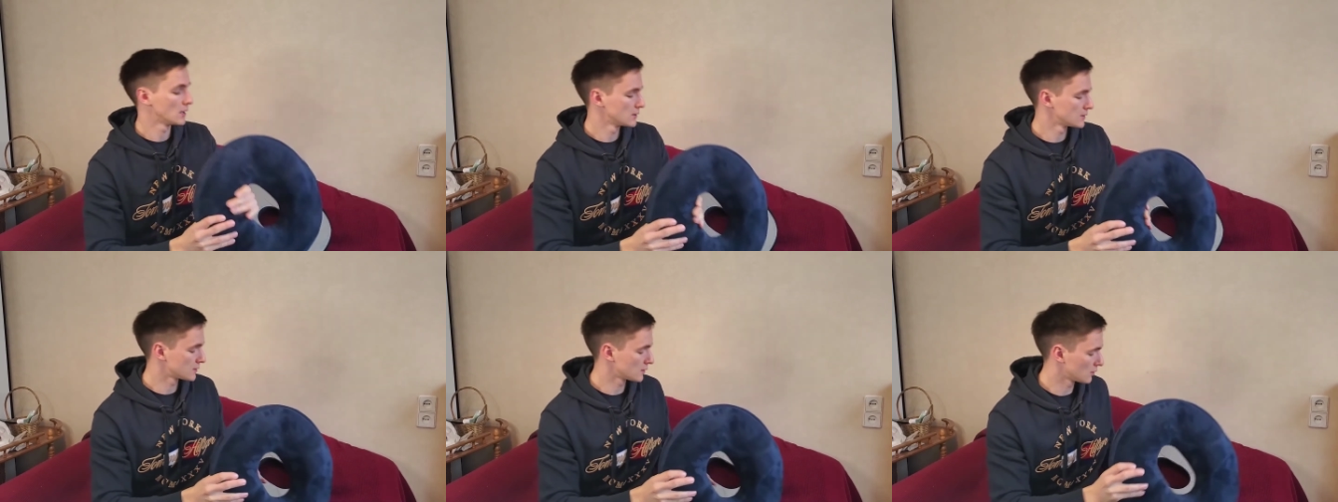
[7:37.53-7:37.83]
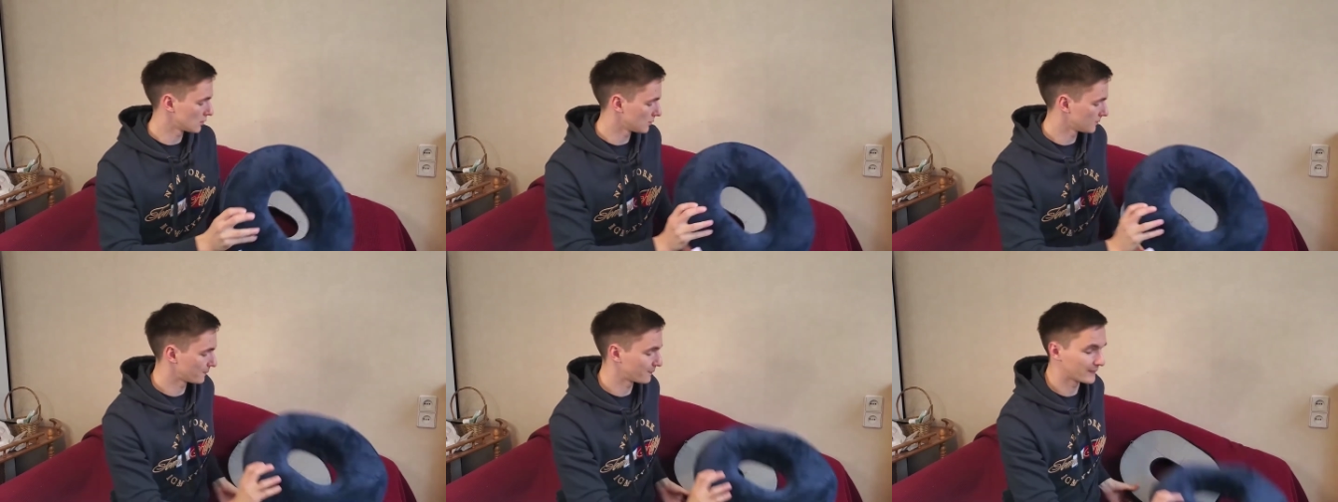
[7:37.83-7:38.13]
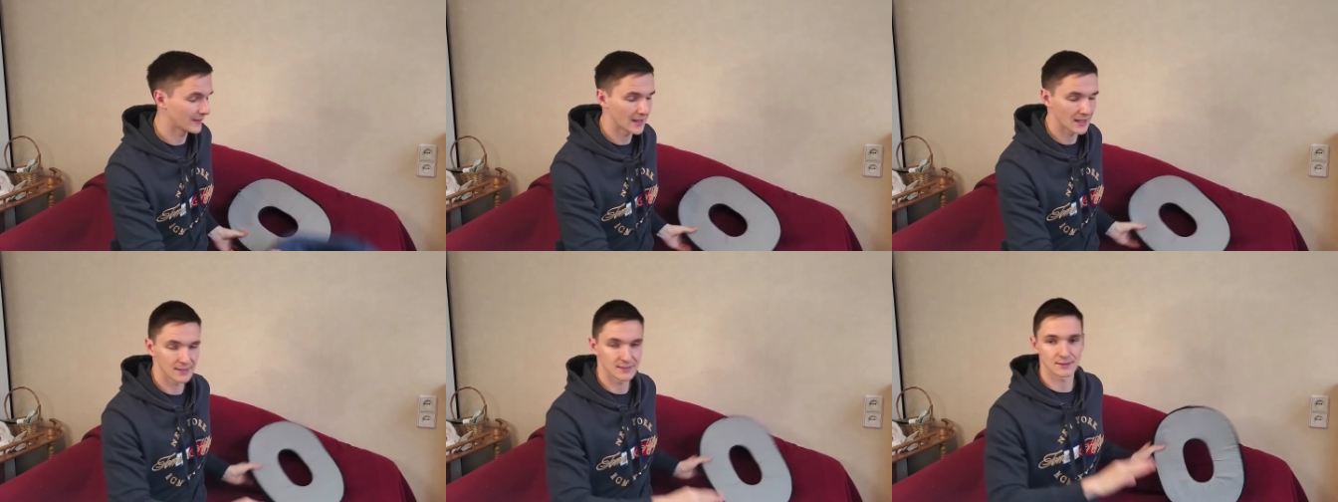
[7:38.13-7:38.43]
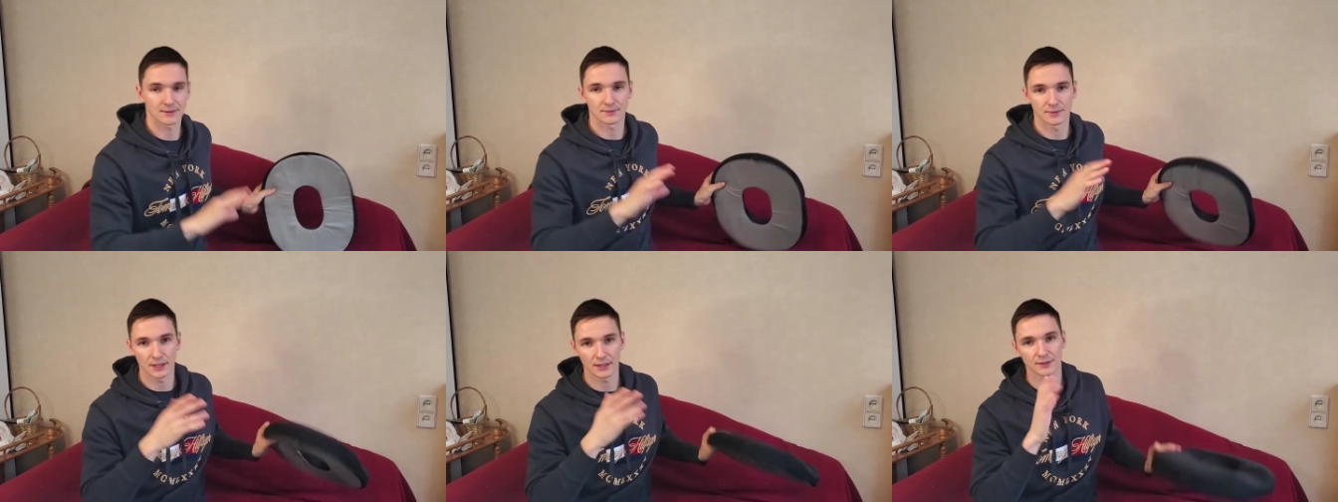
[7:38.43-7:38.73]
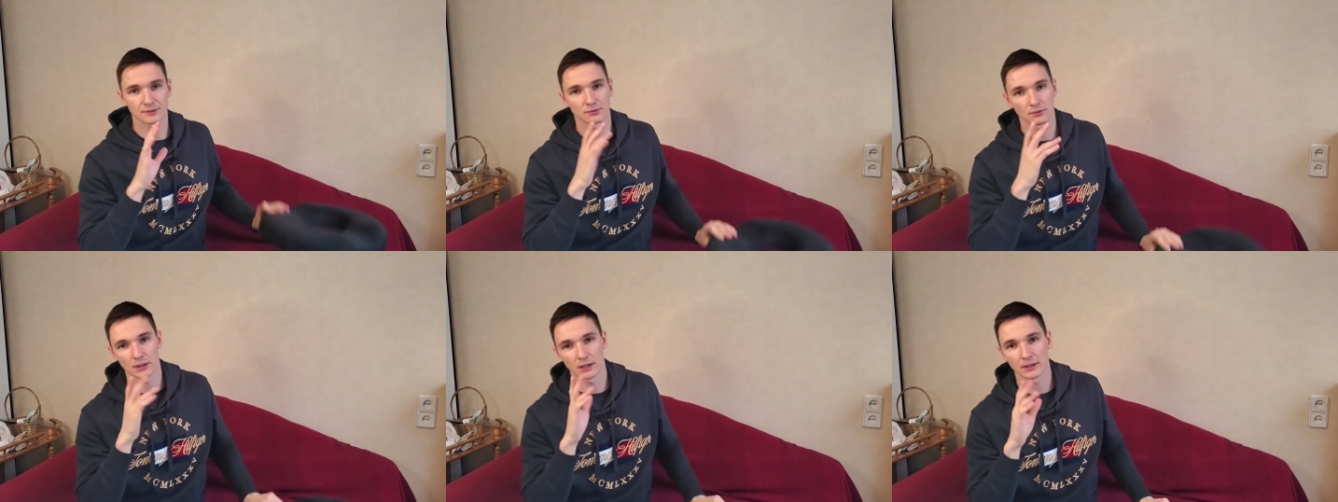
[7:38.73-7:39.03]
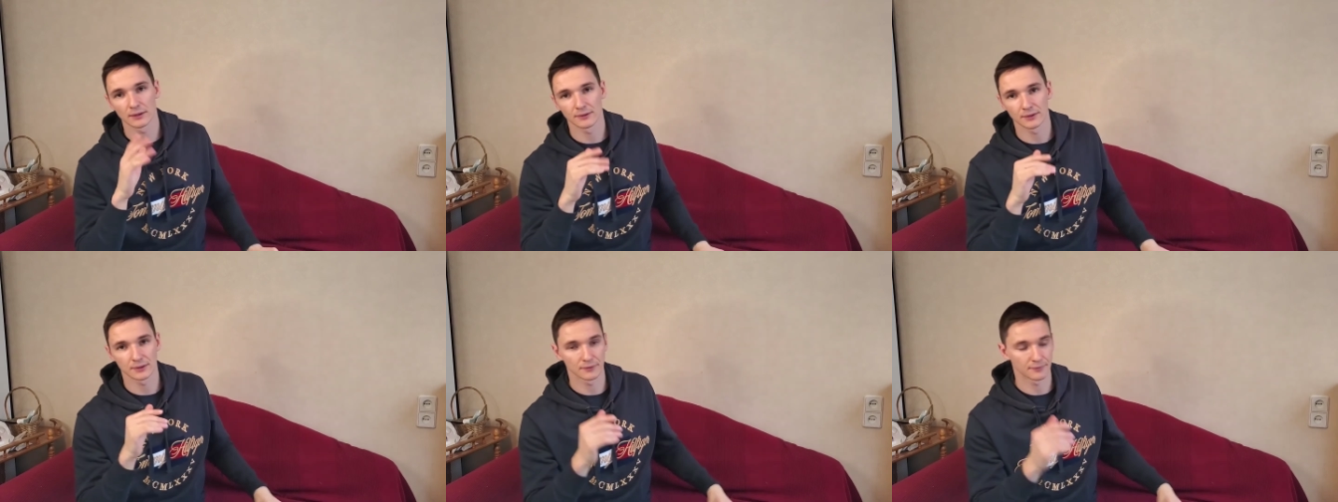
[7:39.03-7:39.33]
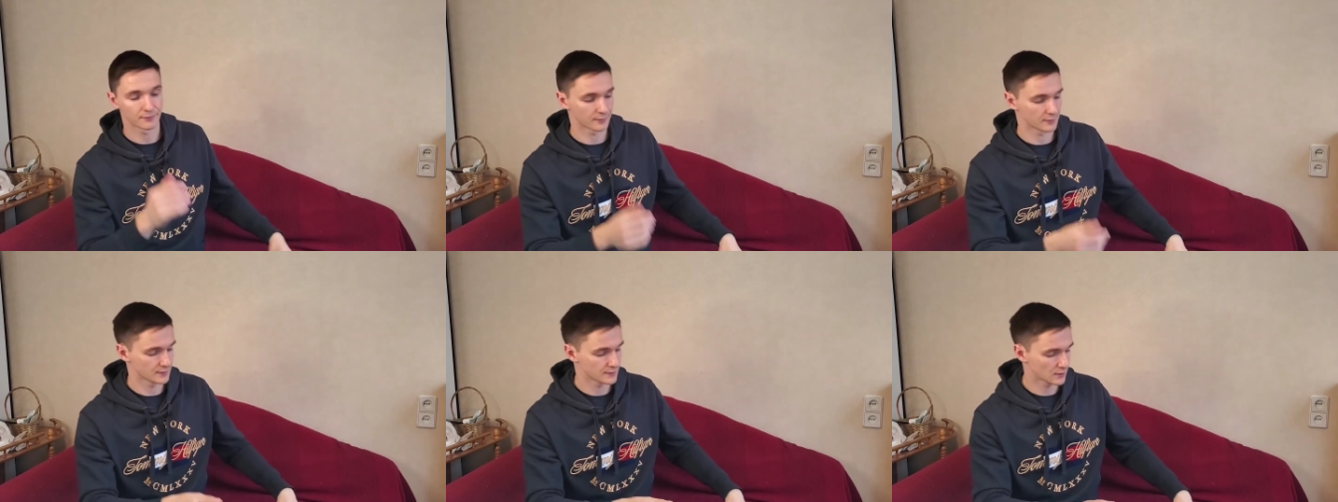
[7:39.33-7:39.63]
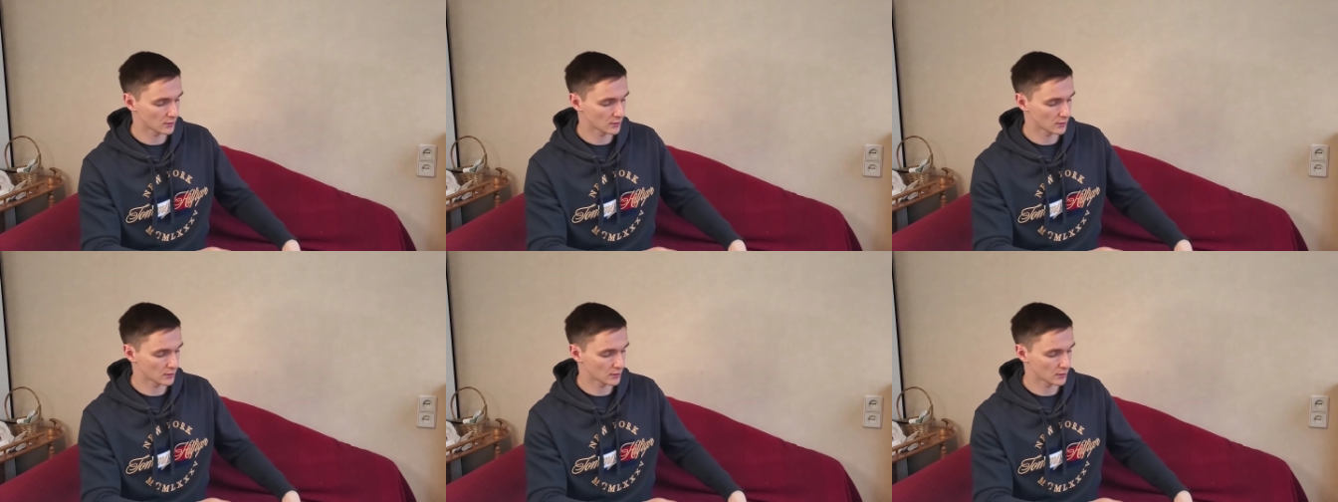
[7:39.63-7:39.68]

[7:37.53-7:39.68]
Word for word: So that's, that's really the difference.